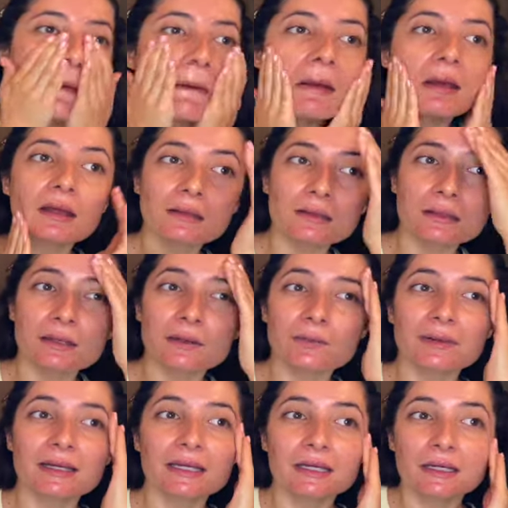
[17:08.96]
And there
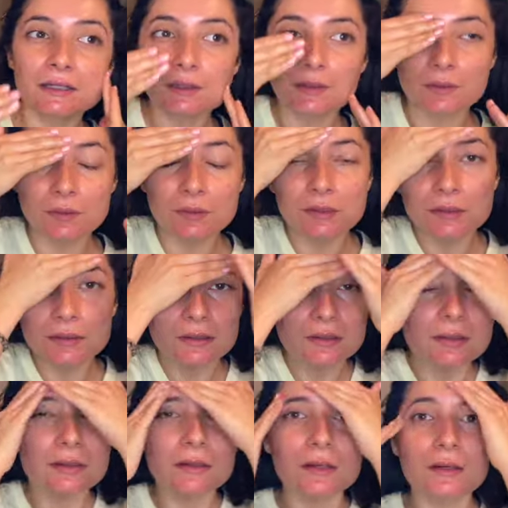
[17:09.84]
we go.
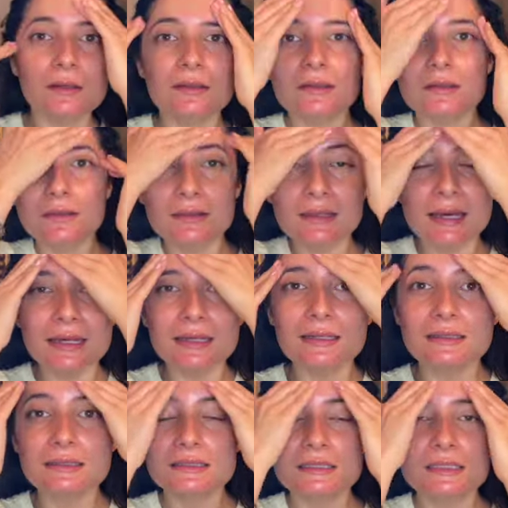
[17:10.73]
That
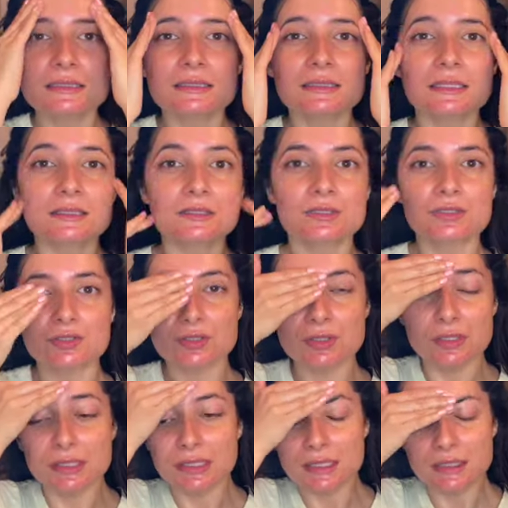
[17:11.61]
is
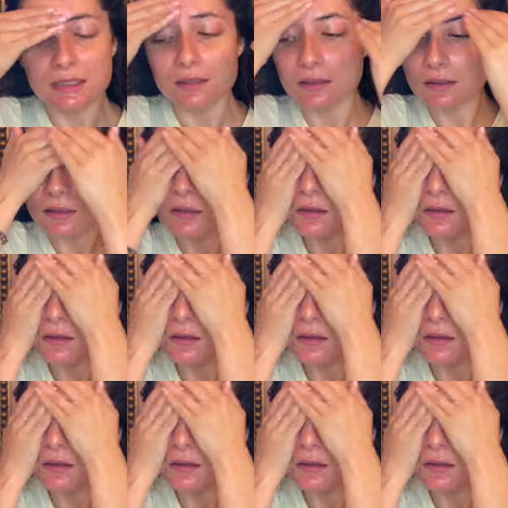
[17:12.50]
sunscreen